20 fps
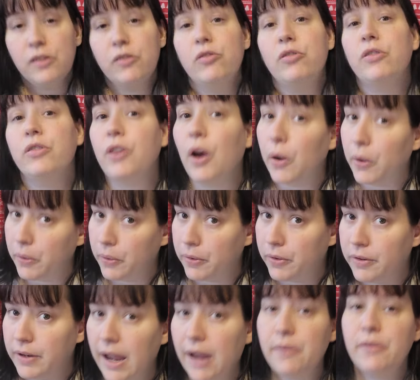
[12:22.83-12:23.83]
So
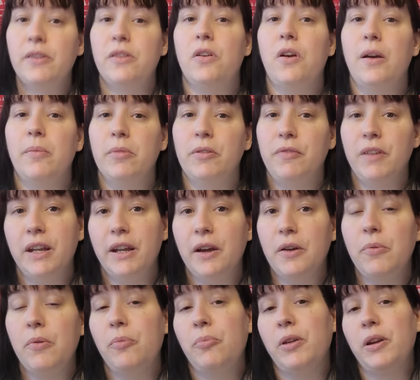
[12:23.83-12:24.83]
now is the time of the
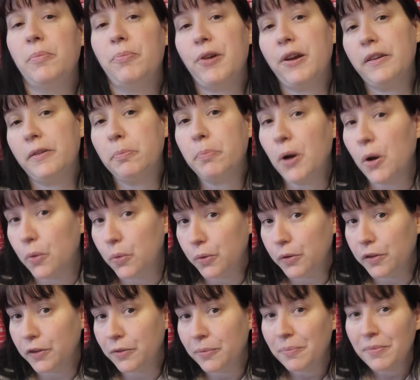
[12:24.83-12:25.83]
video where I'm going to press
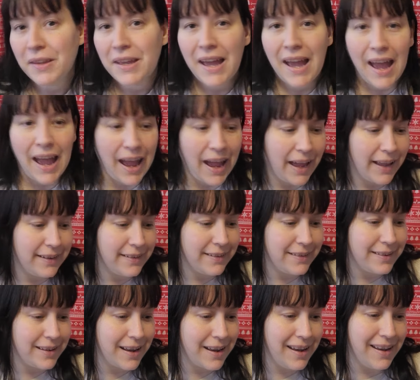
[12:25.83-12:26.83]
pause,
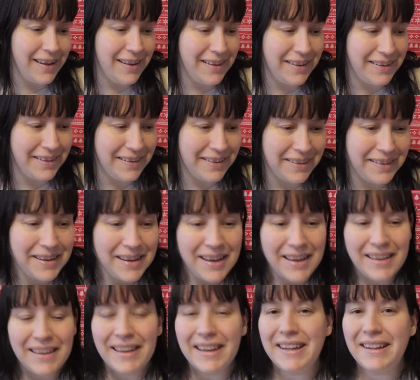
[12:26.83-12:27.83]
and
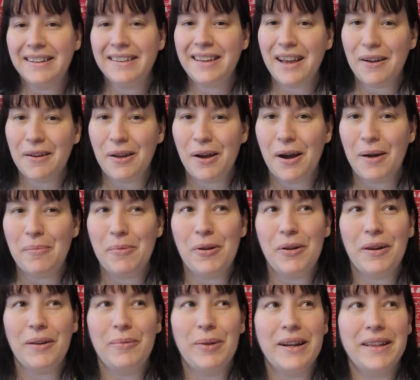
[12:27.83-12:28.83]
you can tell, like, I'm
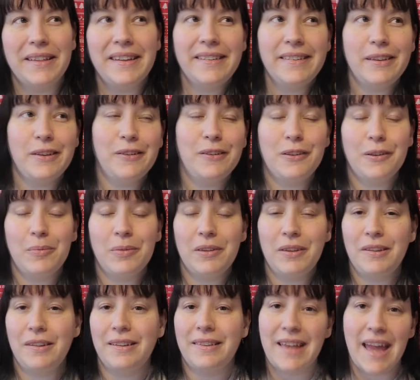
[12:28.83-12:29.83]
not one of these
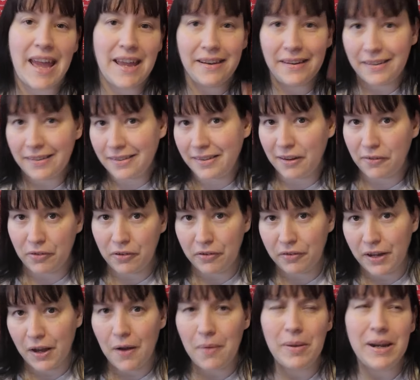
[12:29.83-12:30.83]
YouTubers who just edits
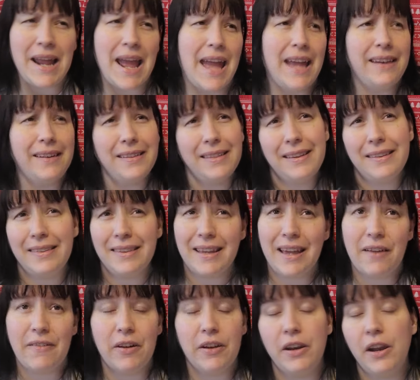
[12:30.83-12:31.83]
everything. I'm going to edit this
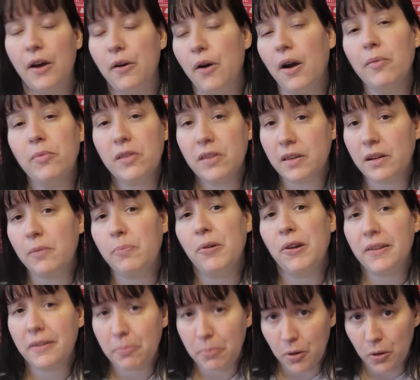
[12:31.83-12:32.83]
together. No, I'm just going to
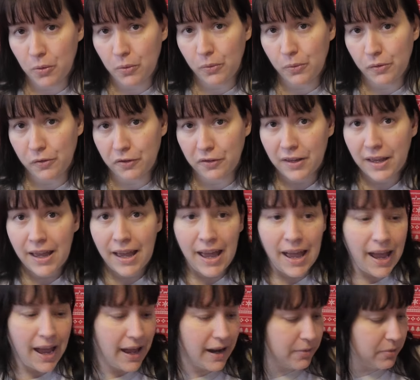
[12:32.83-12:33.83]
press pause
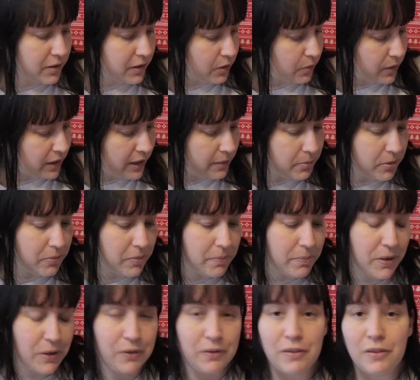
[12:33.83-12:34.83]
and I'm going to quickly put my
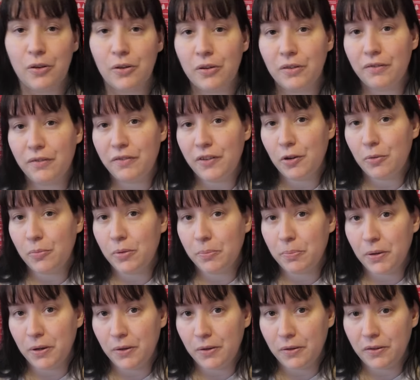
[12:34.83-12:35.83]
boots on and film the
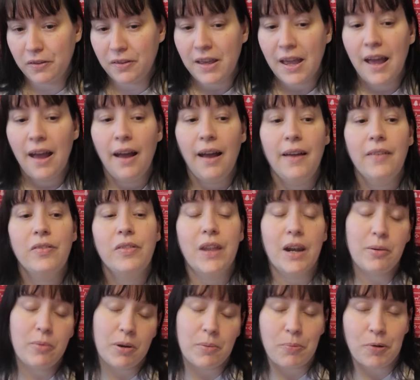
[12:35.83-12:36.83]
boots.
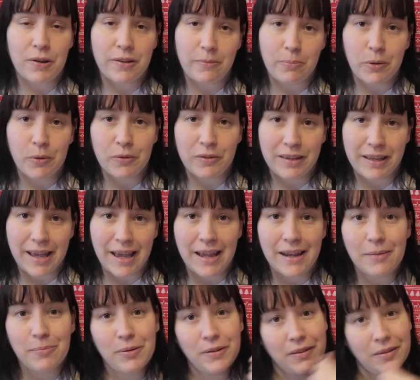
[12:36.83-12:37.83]
Then I'm going to press pause
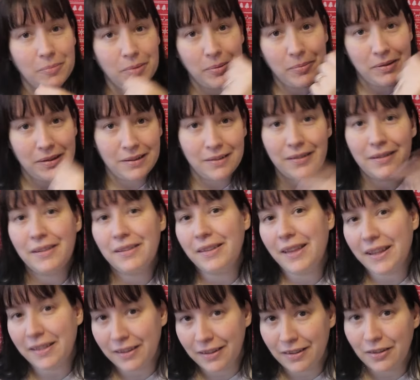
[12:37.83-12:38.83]
again and put some lipstick on
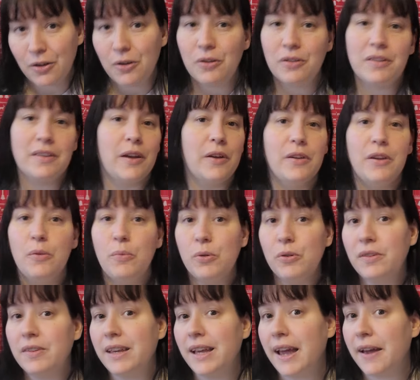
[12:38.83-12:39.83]
and then the socks. So you
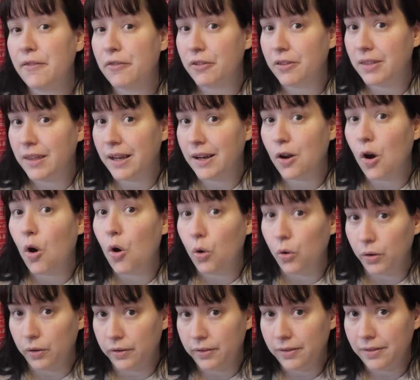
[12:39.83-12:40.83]
will see everything
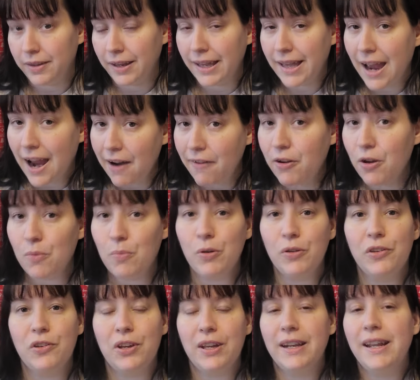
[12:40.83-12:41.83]
on. So carry on
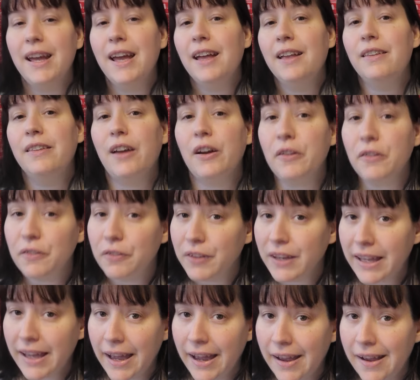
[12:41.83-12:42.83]
watching. And don't
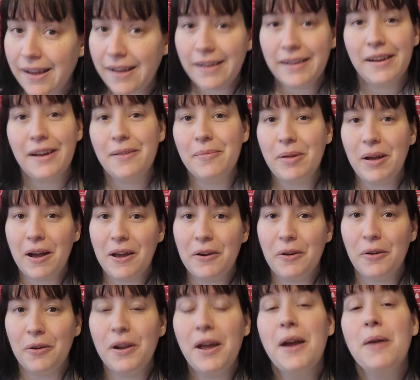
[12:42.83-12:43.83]
forget, I know I'm
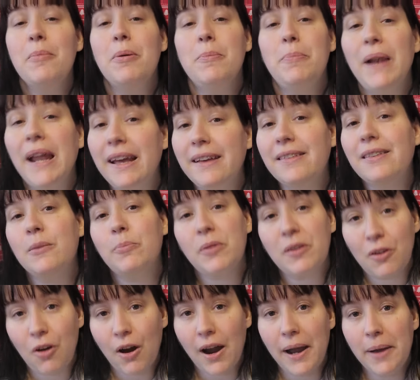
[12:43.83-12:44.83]
going on, but please
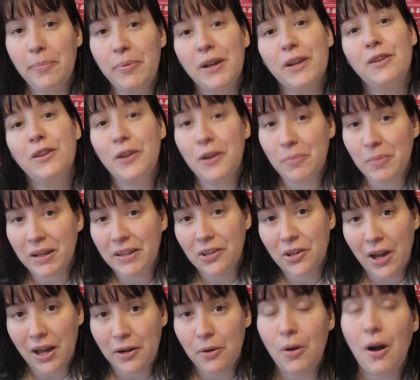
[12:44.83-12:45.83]
subscribe to my
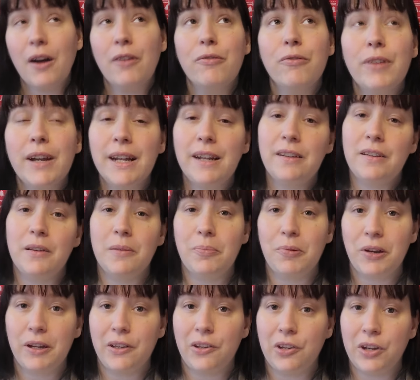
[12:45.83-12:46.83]
channel. I really do
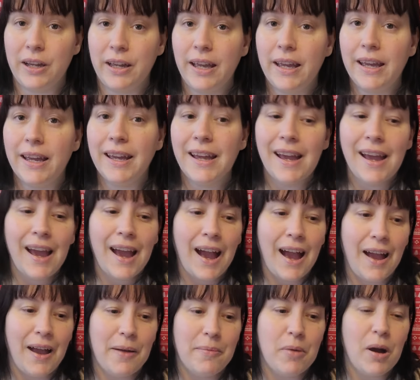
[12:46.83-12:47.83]
appreciate it.
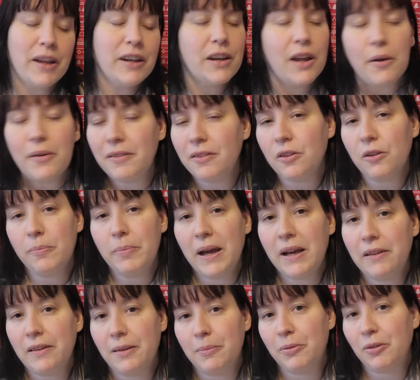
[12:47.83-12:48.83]
I know it's not
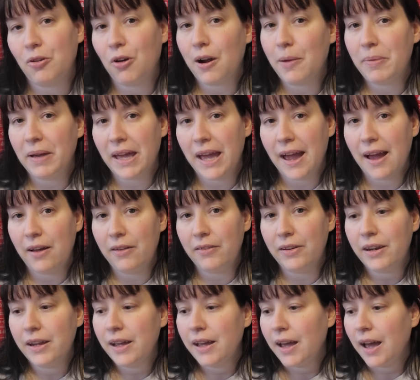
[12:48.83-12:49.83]
about subscriber
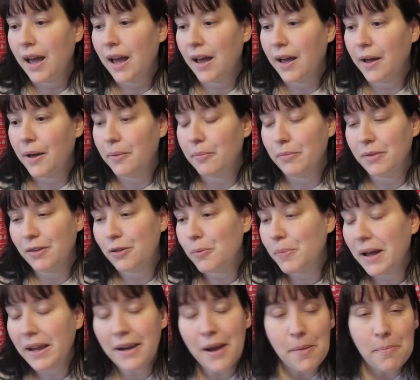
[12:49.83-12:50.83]
count. It's not
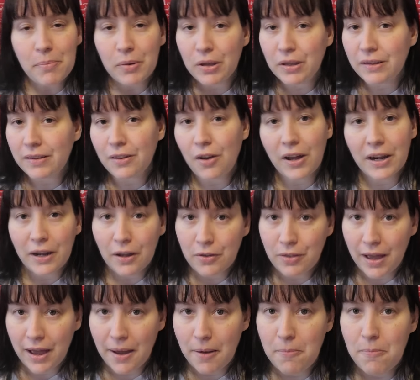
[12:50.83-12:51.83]
about numbers. I
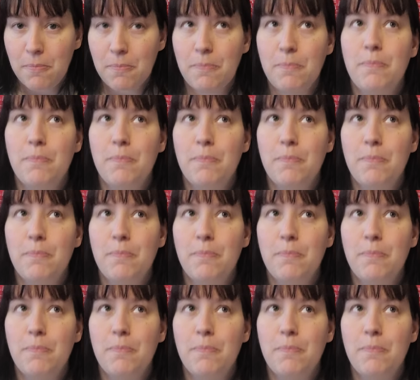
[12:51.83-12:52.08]
know that.